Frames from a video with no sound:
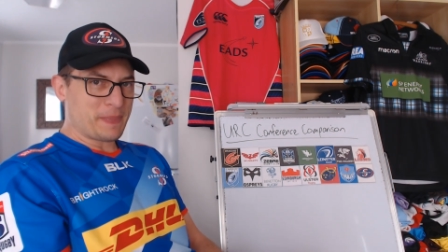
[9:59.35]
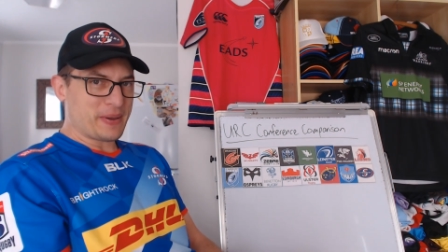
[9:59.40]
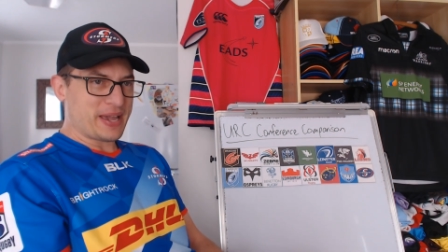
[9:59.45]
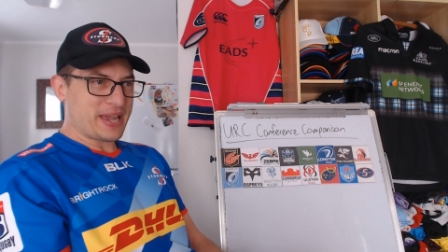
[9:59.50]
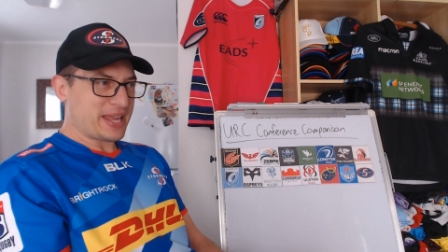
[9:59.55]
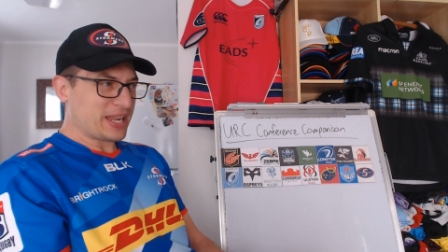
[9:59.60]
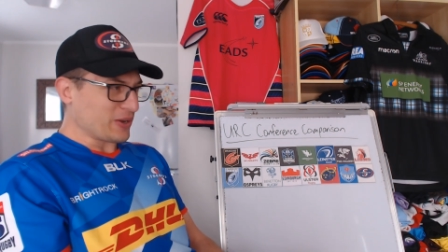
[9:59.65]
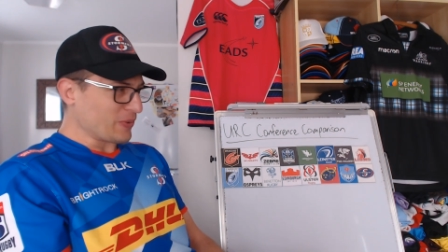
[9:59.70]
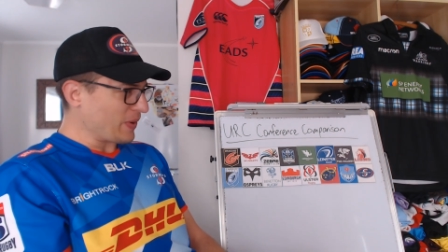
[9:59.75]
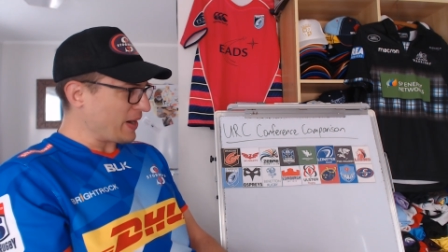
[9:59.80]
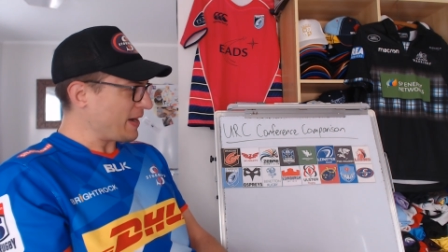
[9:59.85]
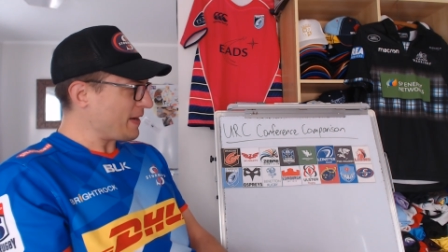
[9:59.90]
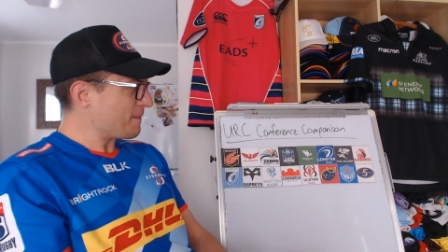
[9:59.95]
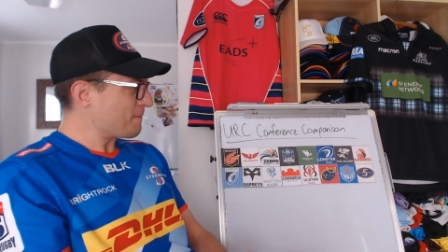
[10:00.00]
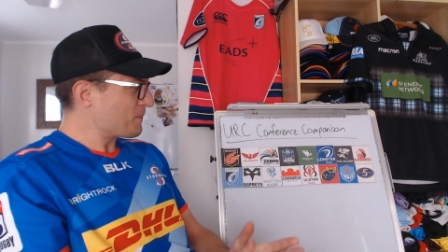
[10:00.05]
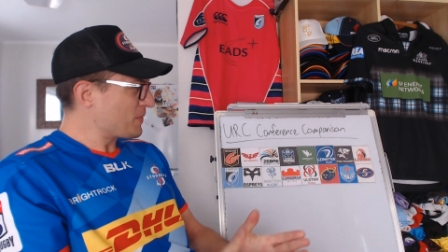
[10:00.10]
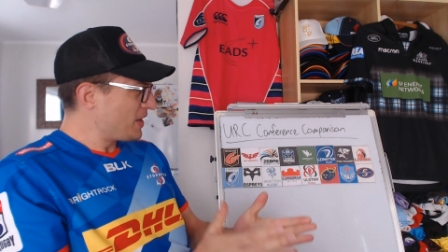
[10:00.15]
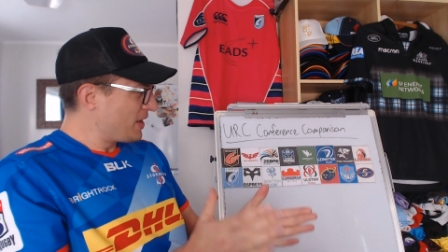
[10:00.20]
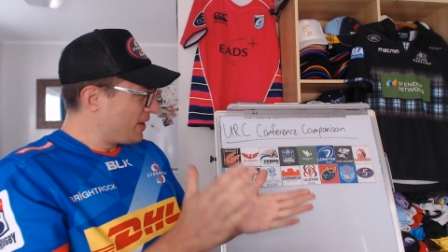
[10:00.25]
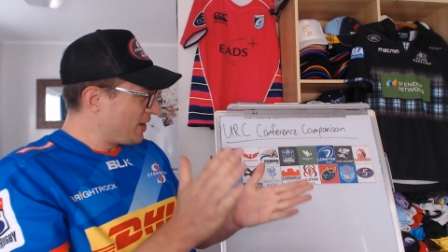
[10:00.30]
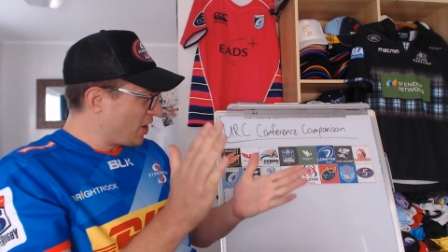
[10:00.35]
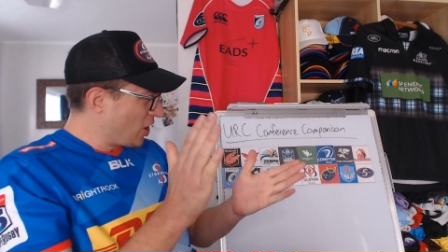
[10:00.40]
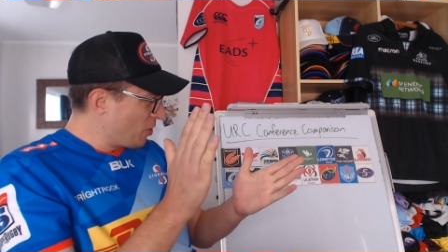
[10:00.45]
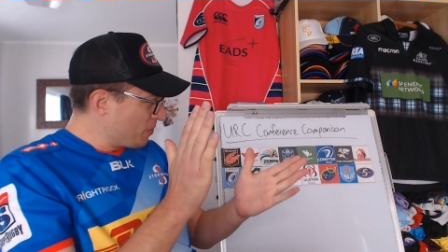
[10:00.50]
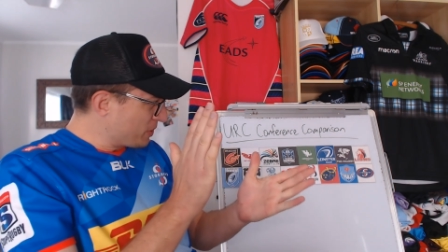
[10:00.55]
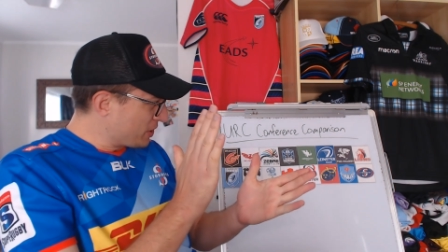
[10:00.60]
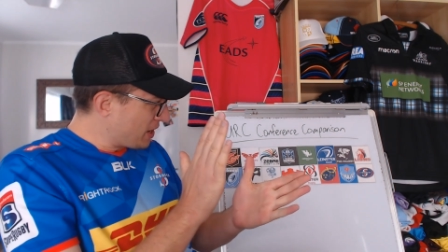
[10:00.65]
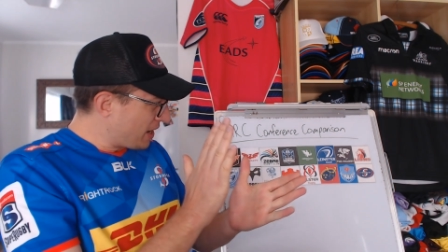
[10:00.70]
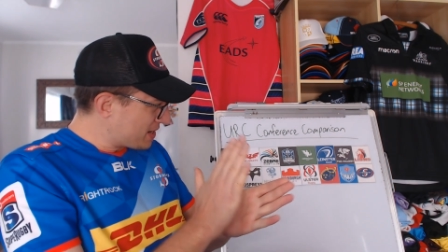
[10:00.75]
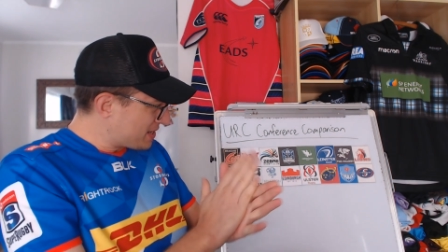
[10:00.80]
But anyway, Hope
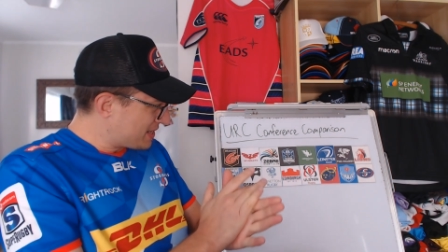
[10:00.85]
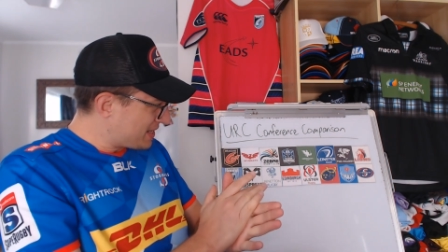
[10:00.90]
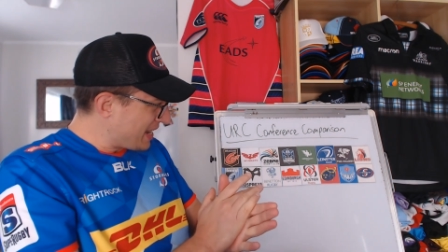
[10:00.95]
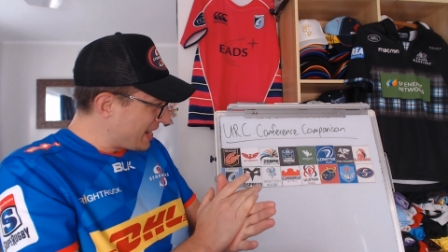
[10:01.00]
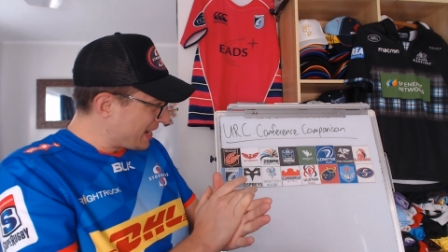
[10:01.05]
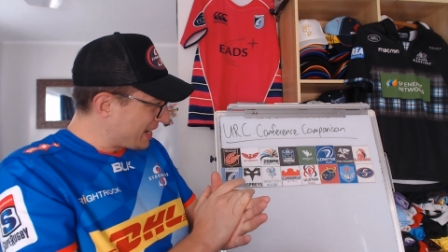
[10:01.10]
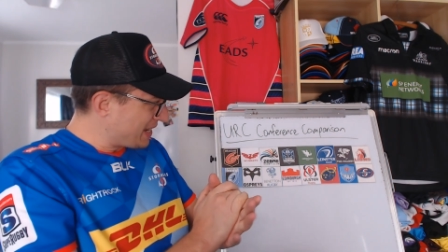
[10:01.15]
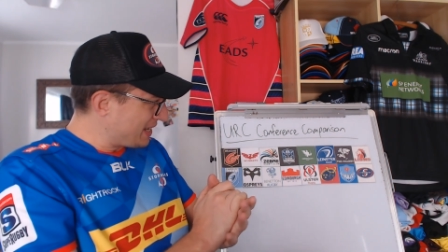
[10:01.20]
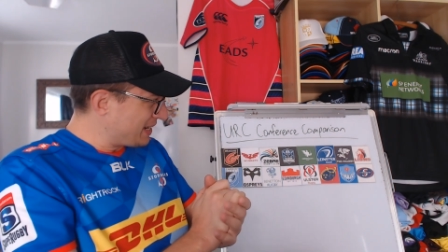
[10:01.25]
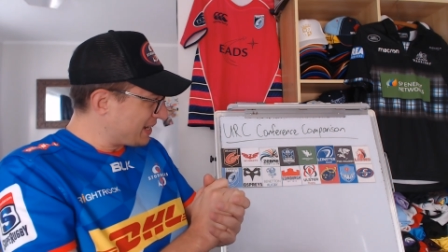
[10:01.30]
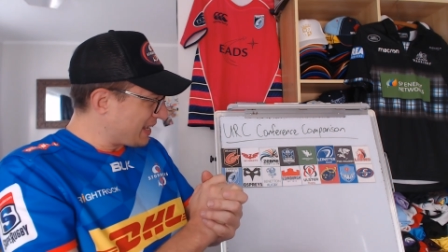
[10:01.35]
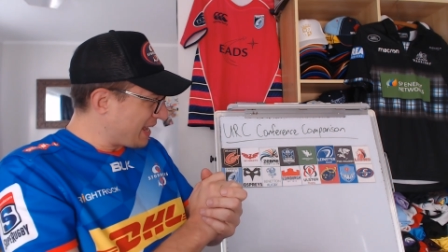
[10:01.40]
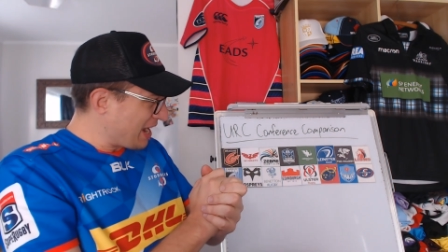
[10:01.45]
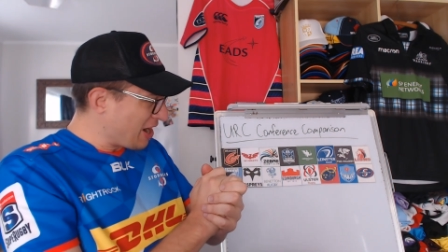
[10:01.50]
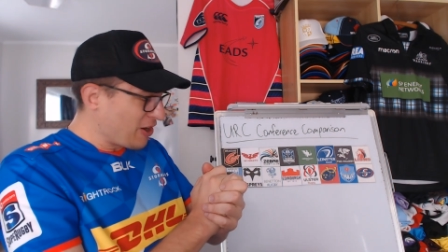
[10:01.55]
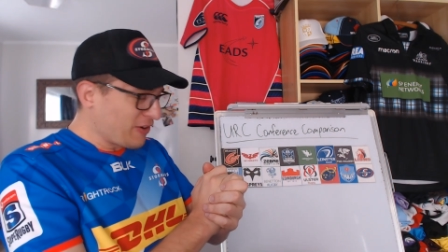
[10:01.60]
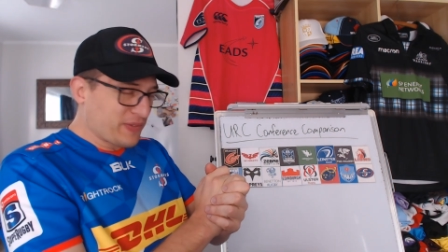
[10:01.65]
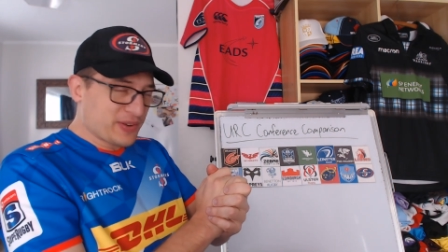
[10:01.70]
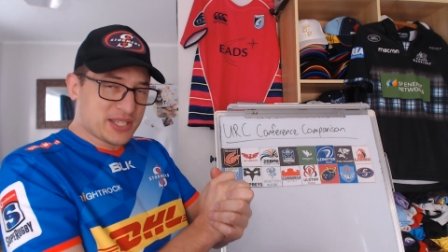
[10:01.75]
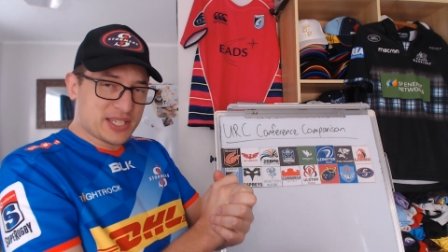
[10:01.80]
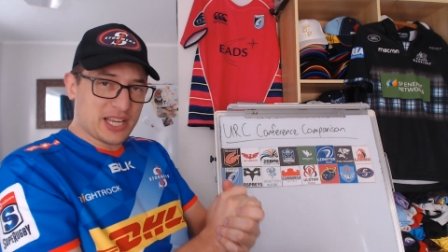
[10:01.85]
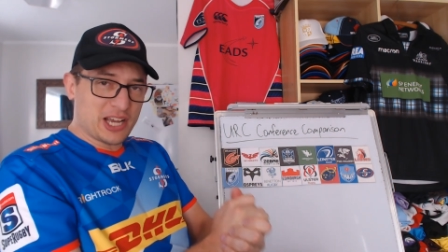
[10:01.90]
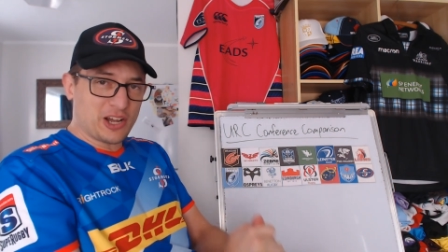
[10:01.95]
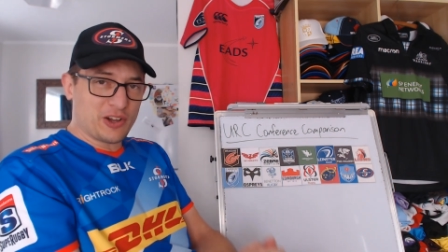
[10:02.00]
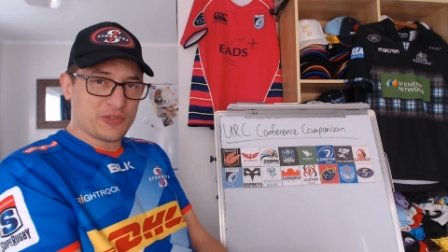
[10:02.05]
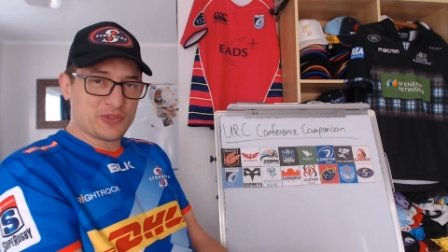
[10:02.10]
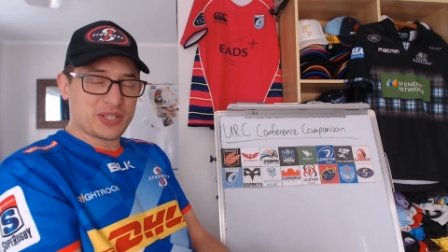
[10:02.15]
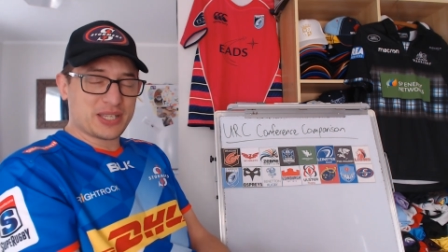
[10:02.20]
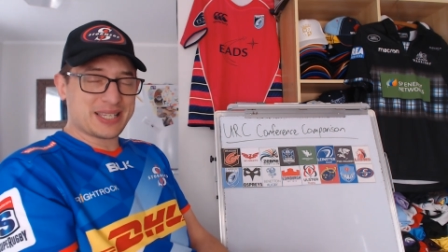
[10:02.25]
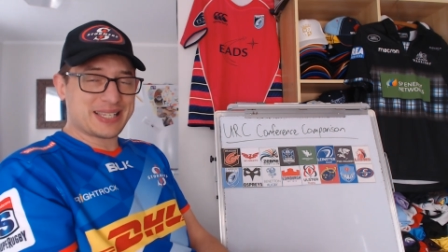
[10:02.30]
you guys take care of
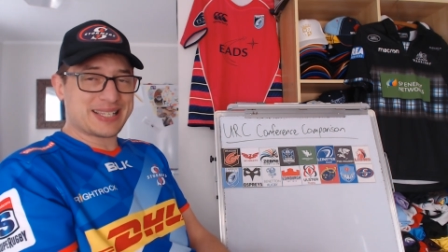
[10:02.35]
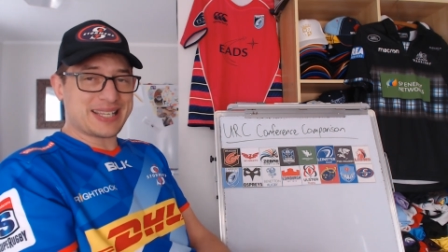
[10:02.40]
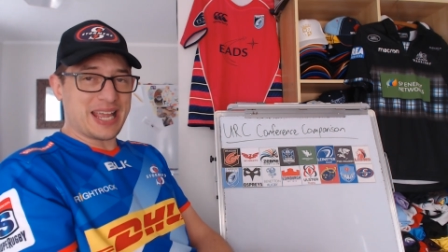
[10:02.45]
yourselves, stay